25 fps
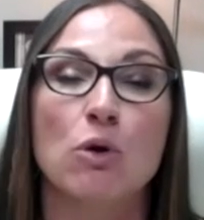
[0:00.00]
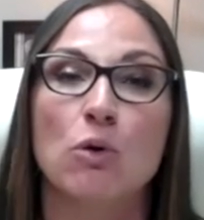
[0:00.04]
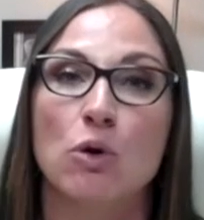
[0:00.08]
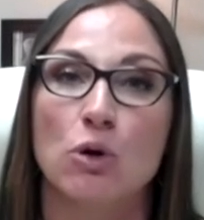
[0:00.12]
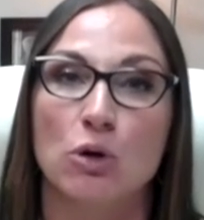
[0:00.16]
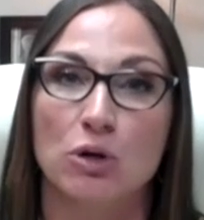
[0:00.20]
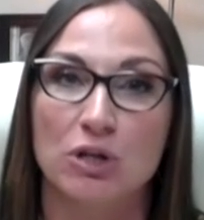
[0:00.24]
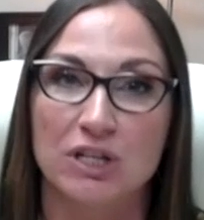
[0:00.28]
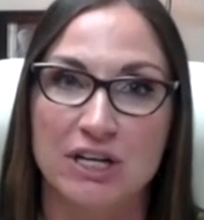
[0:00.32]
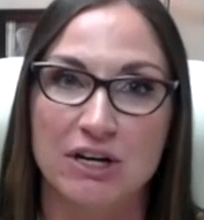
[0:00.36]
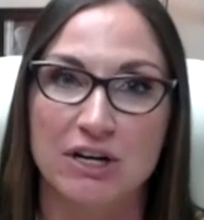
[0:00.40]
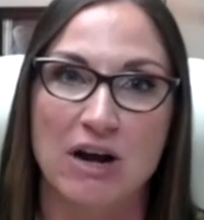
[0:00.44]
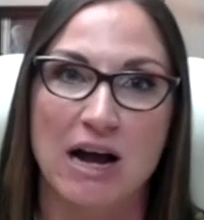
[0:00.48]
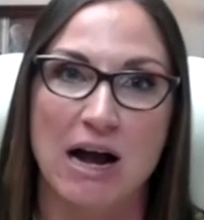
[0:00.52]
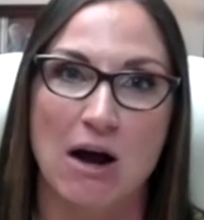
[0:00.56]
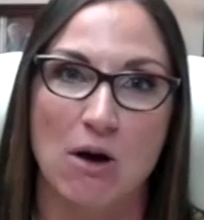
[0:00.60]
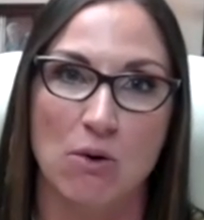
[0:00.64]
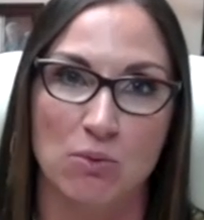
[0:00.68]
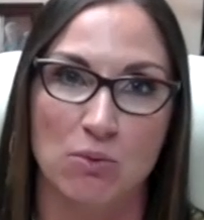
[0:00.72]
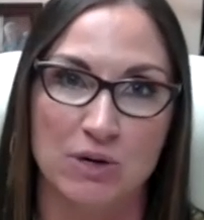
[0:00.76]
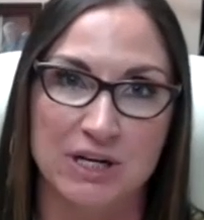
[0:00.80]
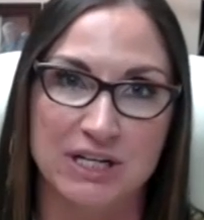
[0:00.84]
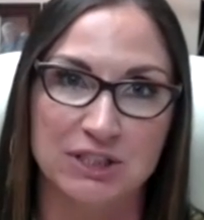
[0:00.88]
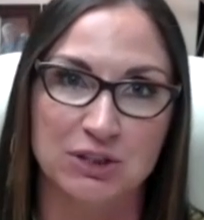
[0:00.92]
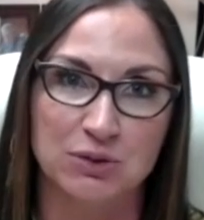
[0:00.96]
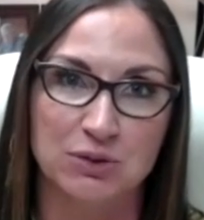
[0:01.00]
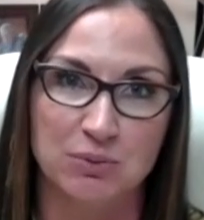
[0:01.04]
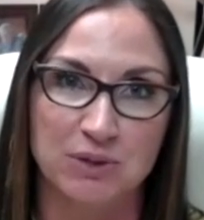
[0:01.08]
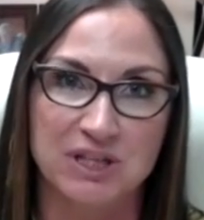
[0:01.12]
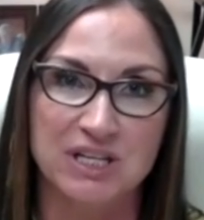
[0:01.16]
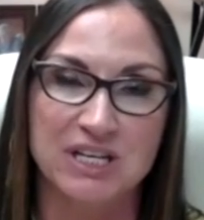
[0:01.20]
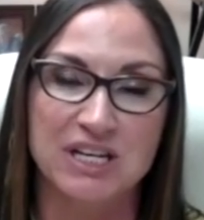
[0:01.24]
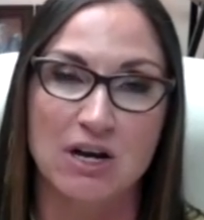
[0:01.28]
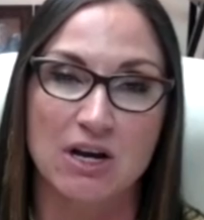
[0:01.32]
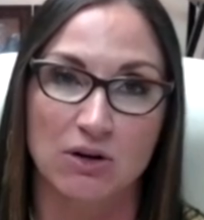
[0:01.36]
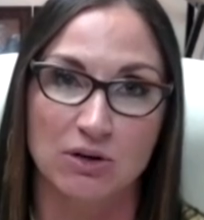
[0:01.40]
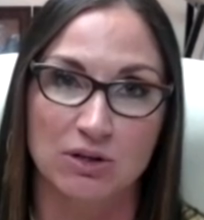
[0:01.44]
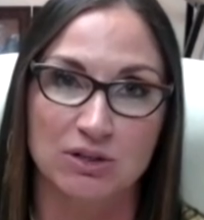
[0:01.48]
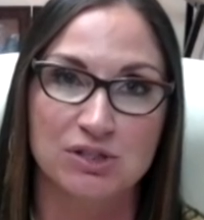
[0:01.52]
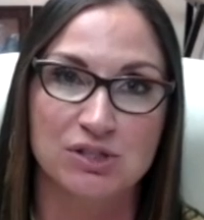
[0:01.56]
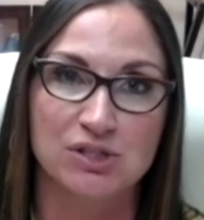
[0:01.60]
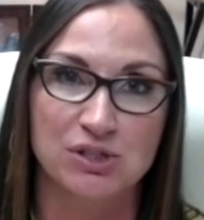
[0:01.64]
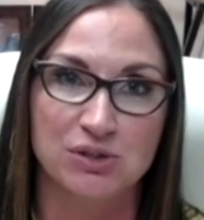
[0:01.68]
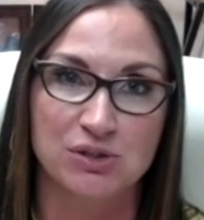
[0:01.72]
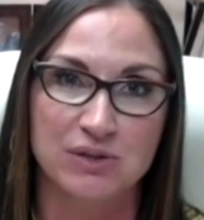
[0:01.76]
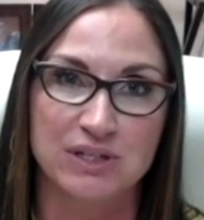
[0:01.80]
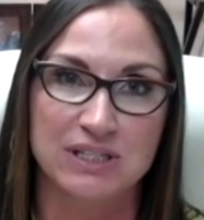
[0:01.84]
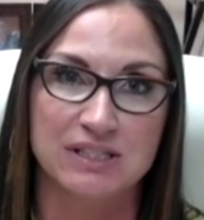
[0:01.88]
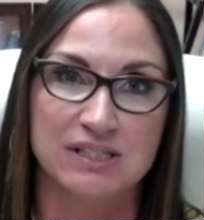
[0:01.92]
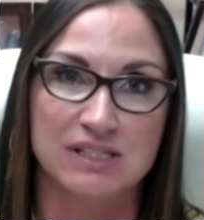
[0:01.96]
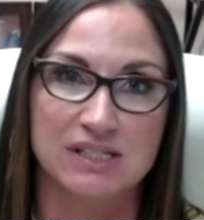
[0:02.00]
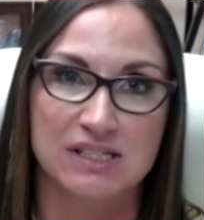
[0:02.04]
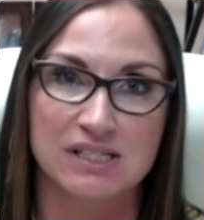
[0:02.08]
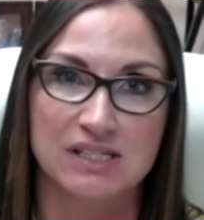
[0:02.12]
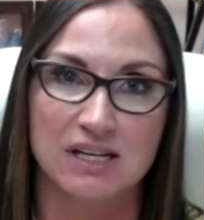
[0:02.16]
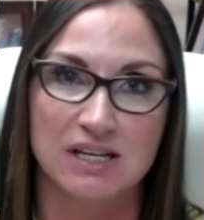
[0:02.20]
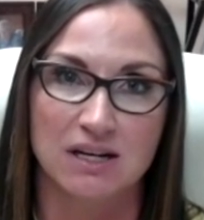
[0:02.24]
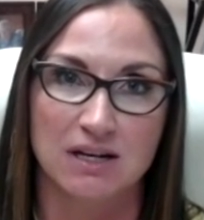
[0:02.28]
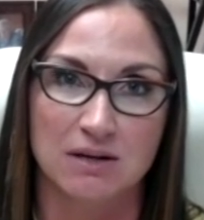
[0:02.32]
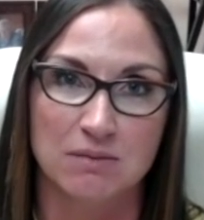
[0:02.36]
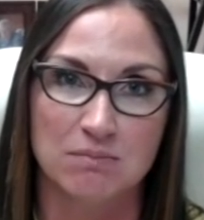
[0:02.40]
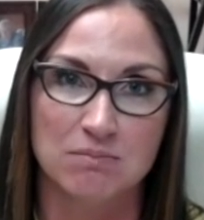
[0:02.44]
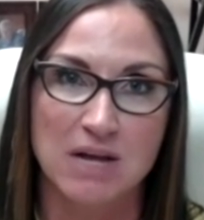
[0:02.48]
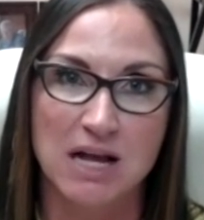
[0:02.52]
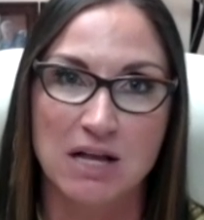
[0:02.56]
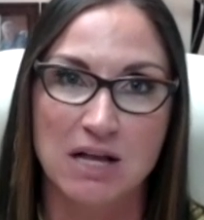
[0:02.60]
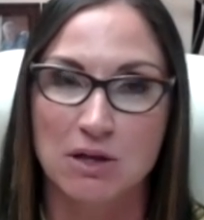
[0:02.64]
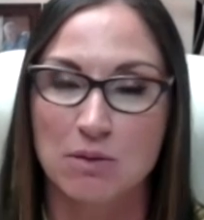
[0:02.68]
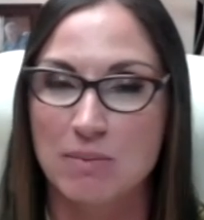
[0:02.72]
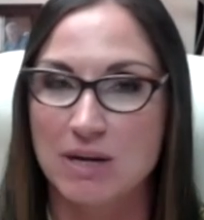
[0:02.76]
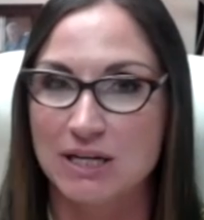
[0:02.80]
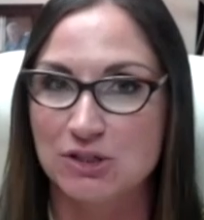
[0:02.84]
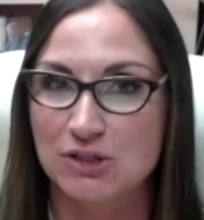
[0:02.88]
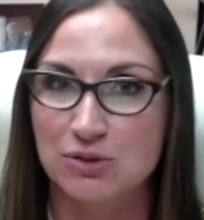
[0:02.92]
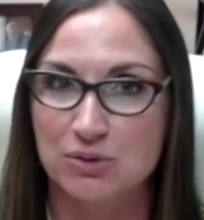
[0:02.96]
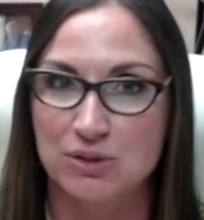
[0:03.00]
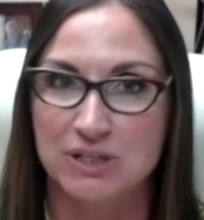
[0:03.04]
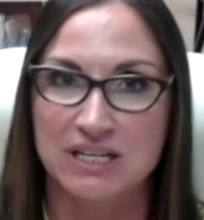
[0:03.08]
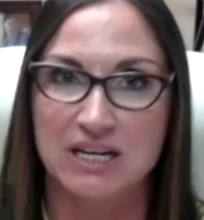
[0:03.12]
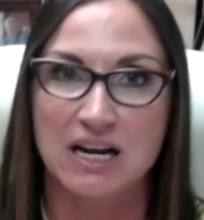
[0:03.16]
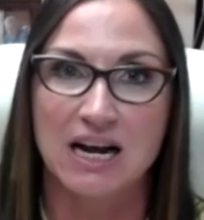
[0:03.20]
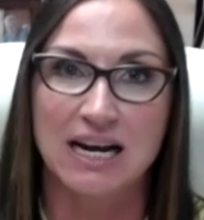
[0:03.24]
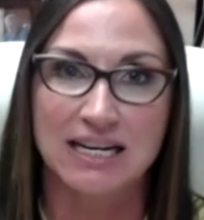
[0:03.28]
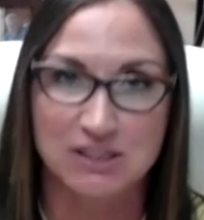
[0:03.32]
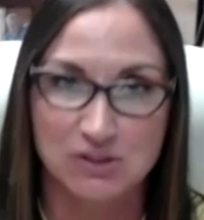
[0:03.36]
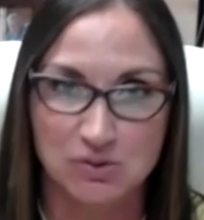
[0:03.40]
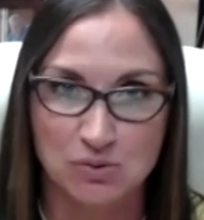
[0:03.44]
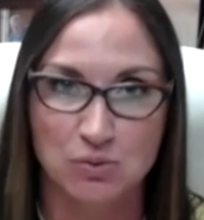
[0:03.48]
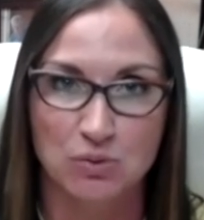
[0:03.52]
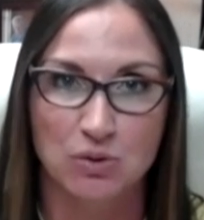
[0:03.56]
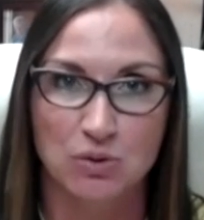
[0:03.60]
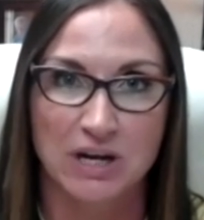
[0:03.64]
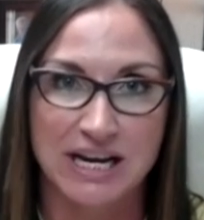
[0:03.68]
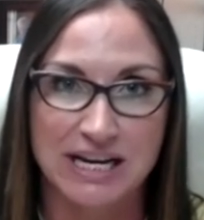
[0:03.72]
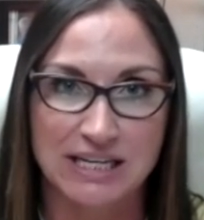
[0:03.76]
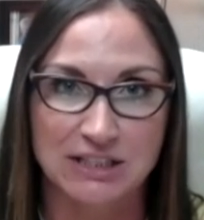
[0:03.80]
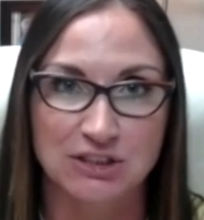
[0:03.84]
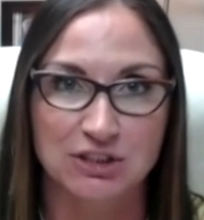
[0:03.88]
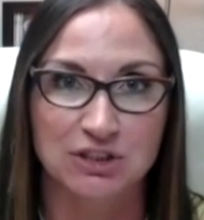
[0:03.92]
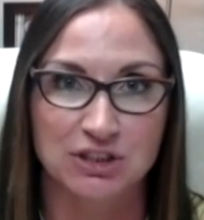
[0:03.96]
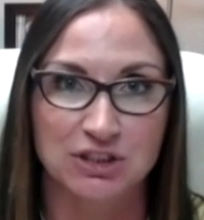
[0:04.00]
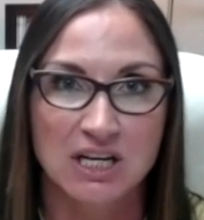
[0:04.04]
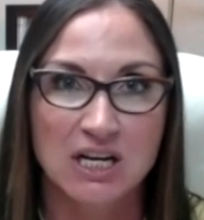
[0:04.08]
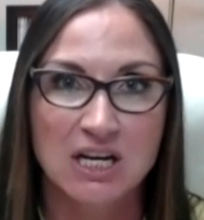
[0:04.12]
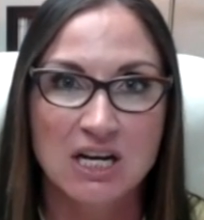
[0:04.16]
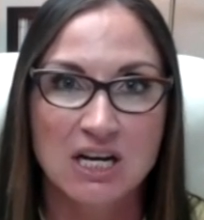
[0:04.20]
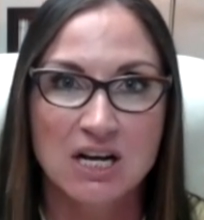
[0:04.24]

earlier outreach with the younger students, um, elementary and high school aged,